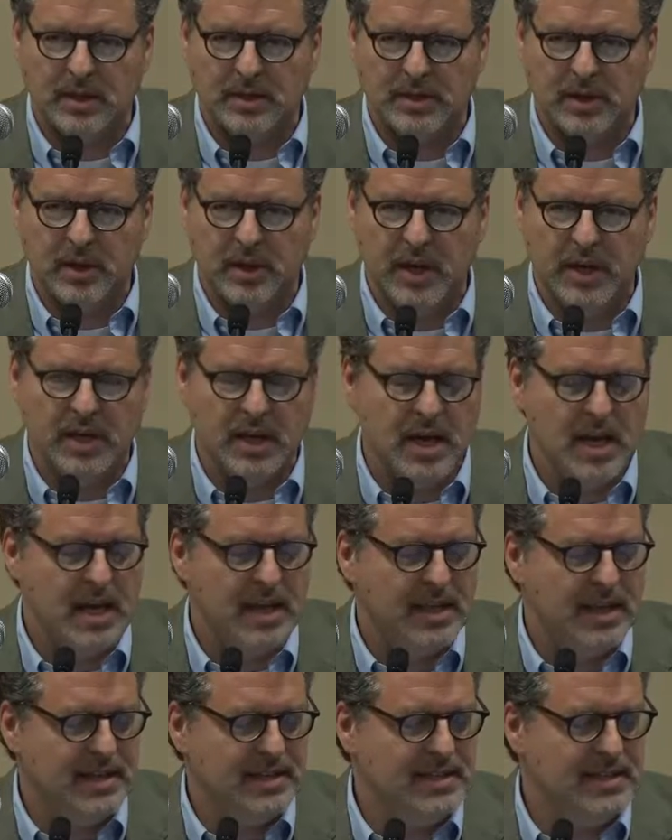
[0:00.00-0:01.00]
So that
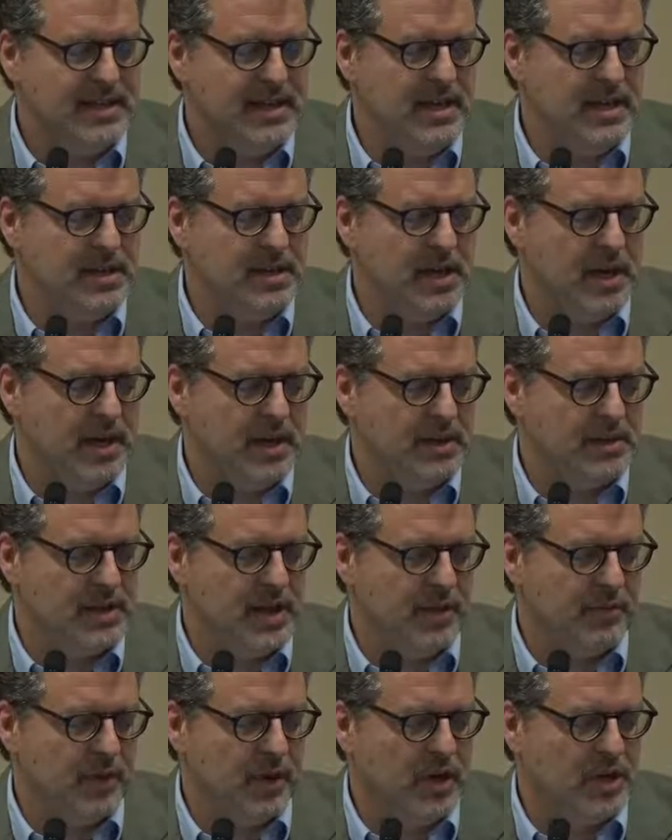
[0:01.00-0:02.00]
they see the
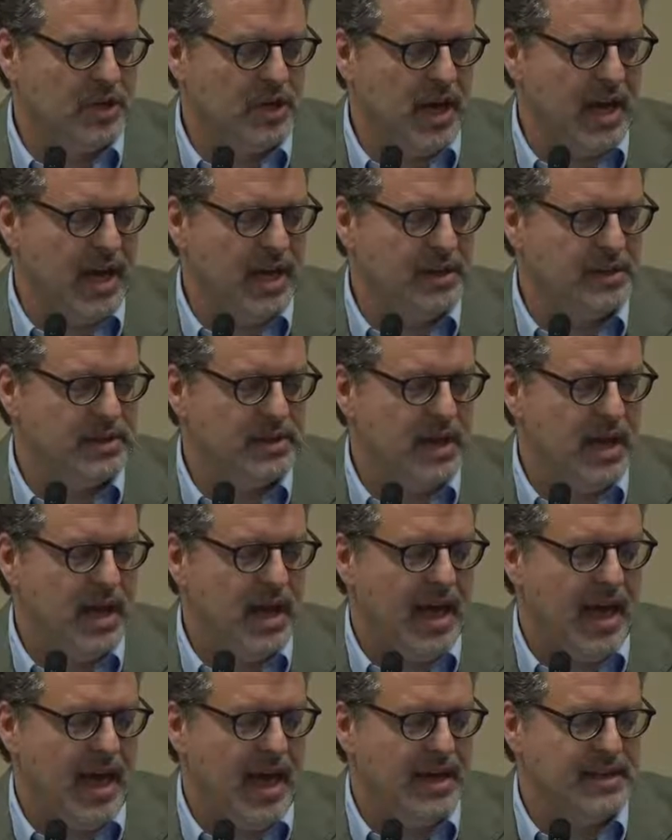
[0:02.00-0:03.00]
suffrage as
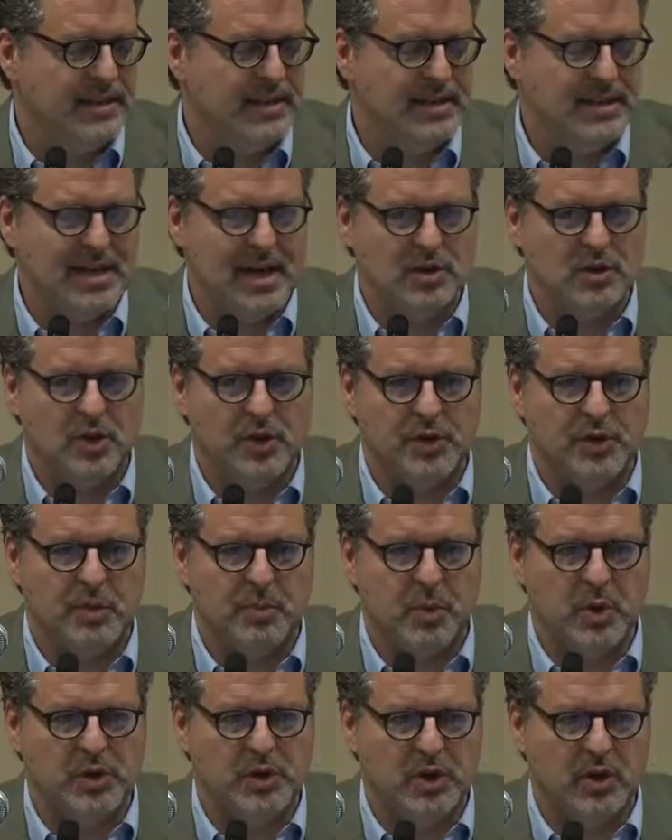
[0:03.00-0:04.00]
essential
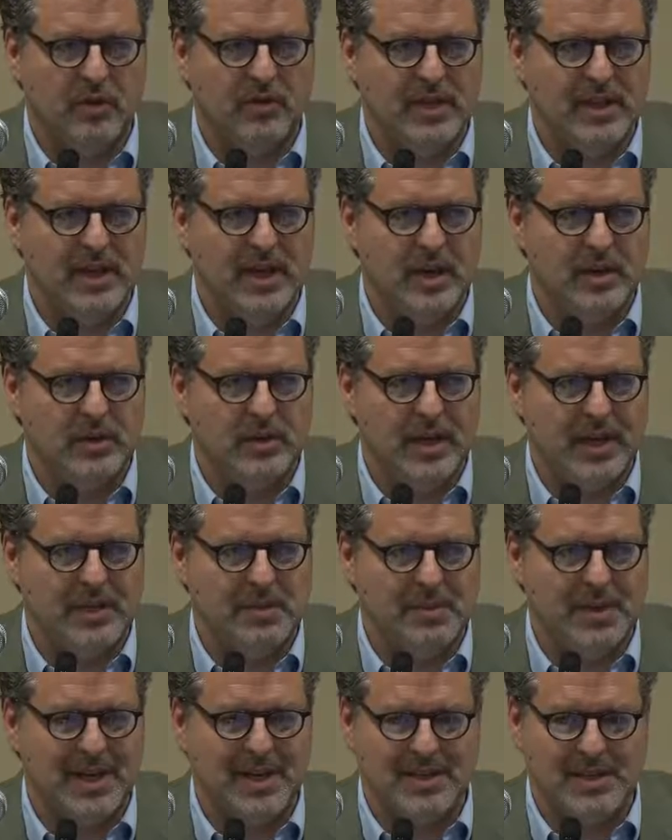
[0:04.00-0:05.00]
to preserving the other
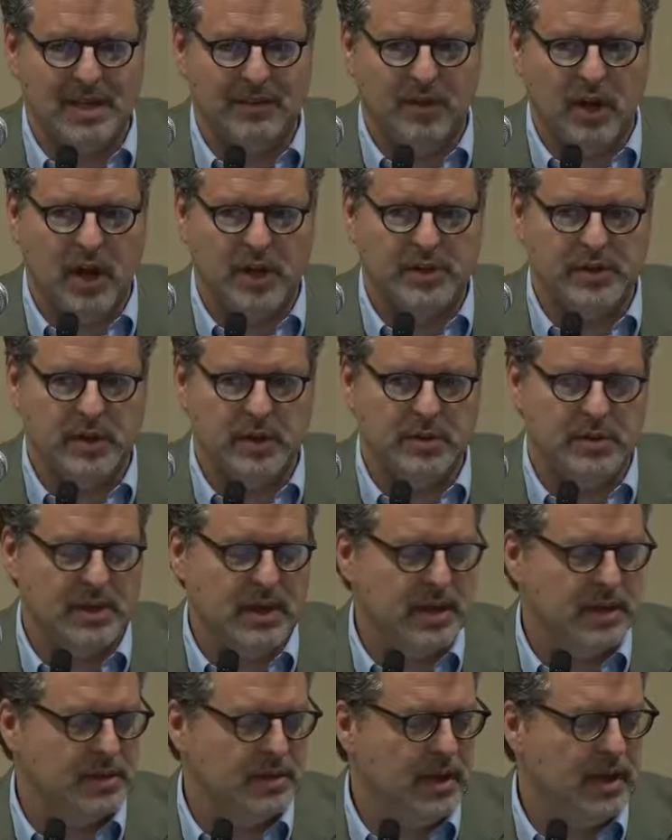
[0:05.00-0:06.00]
things because they've lost those
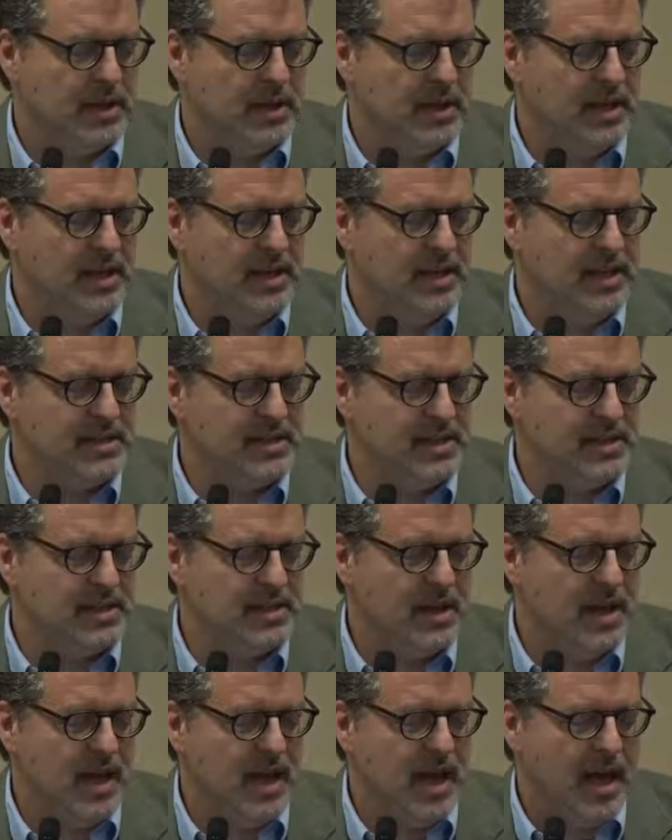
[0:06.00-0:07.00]
things, right? And this
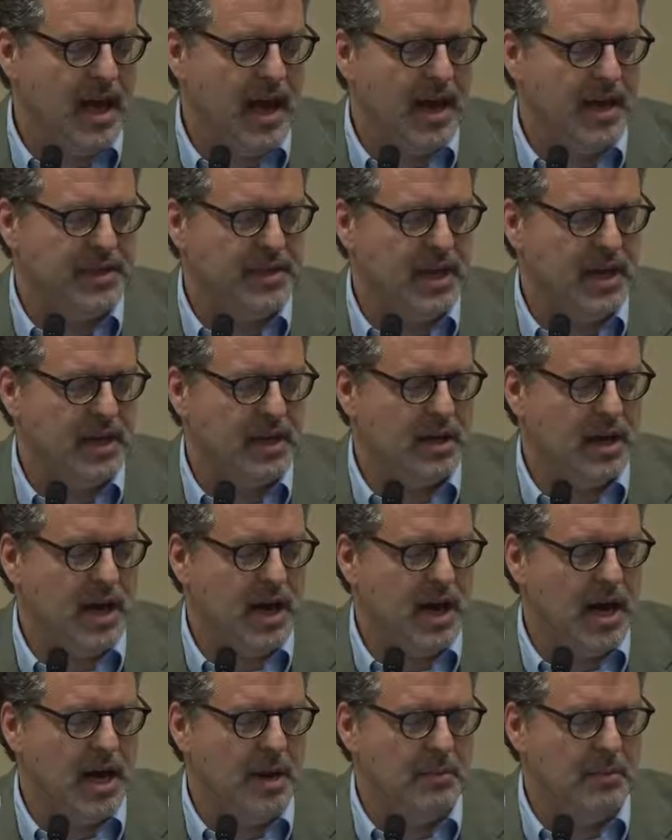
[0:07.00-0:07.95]
is, I think,